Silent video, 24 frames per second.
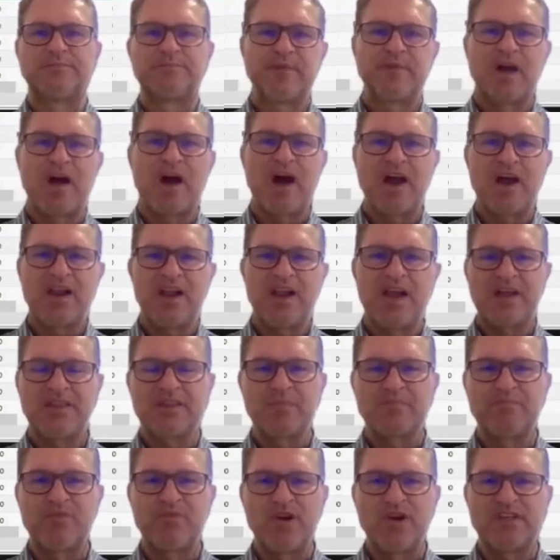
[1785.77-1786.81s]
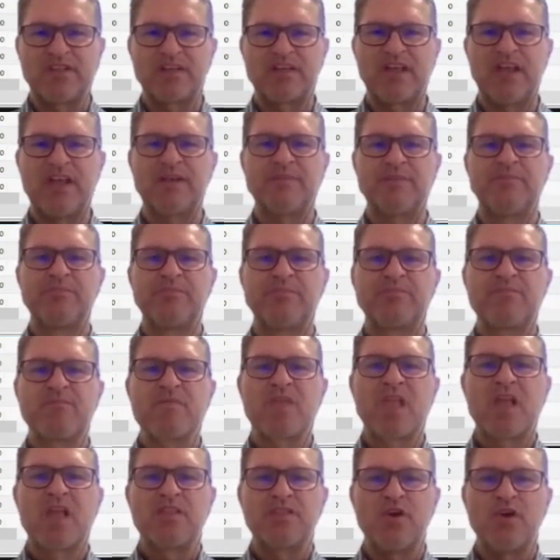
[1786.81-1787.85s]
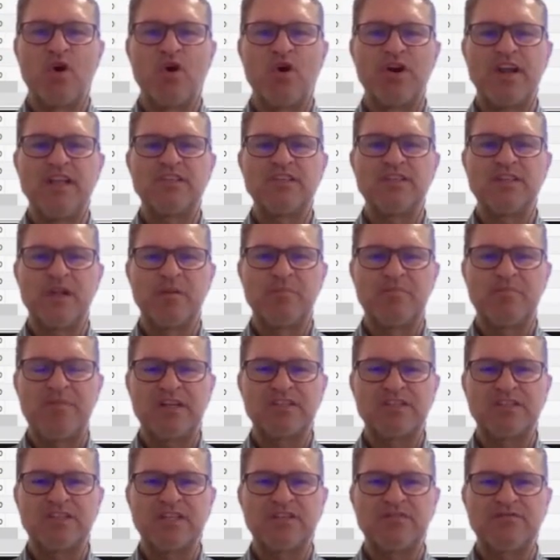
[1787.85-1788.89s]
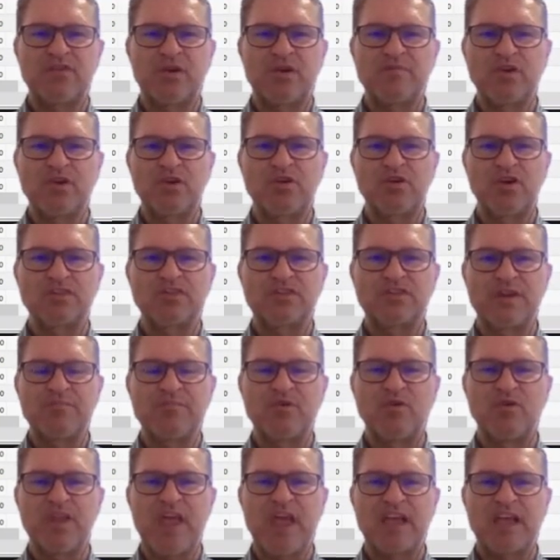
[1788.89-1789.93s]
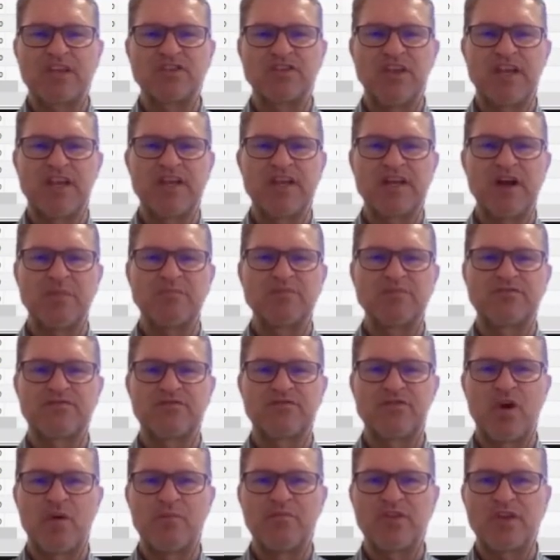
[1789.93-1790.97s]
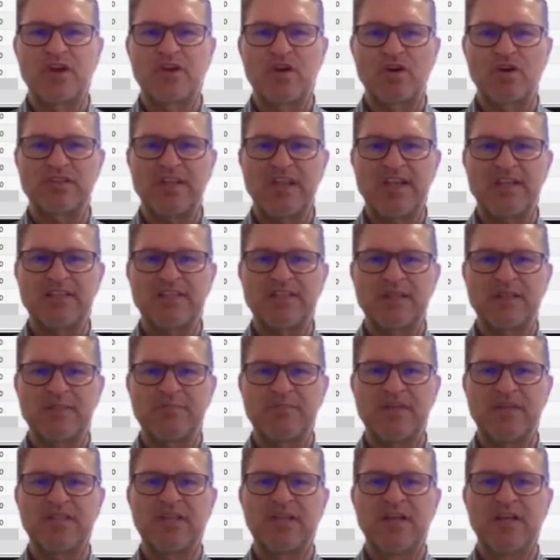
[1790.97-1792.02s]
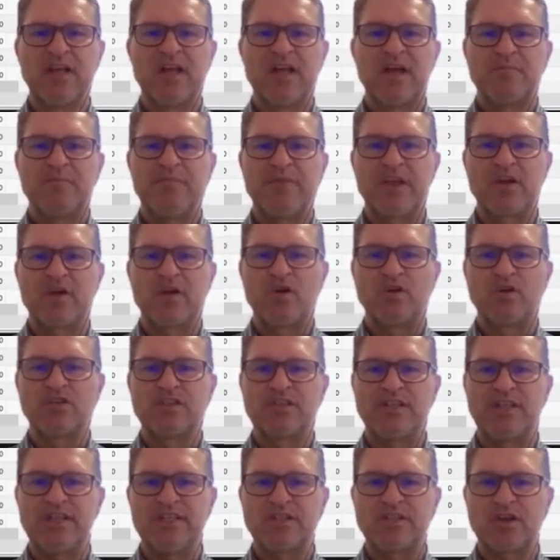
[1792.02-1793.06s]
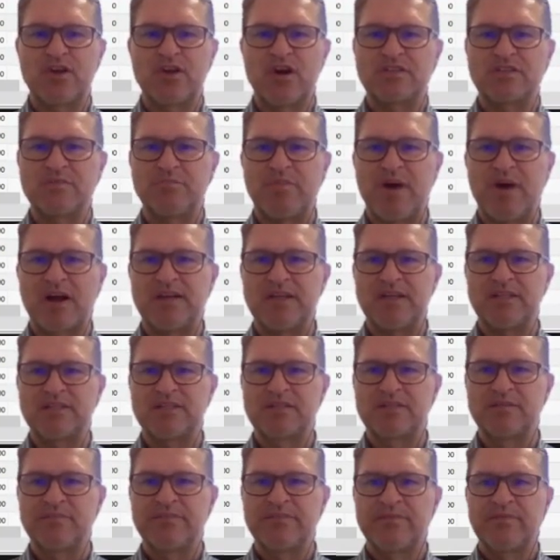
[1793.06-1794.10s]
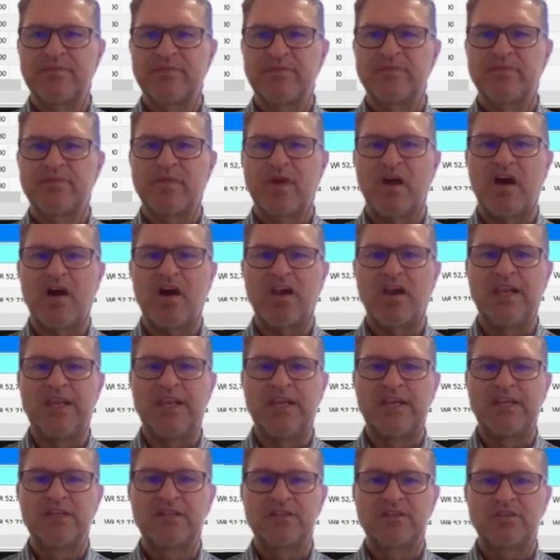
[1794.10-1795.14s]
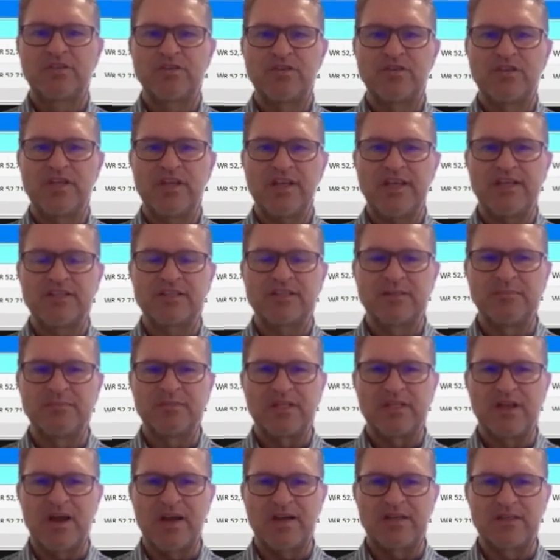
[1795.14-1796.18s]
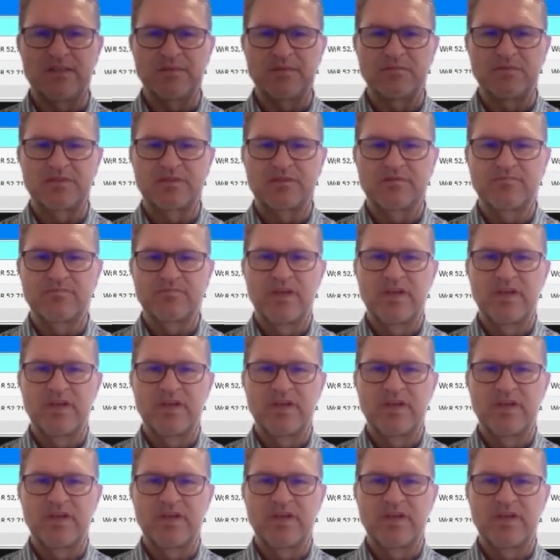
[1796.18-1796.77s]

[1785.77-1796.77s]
highlight the point again, the original budget from your cost report actually comes from the cost estimate, because these cost buckets are linked to the estimate items.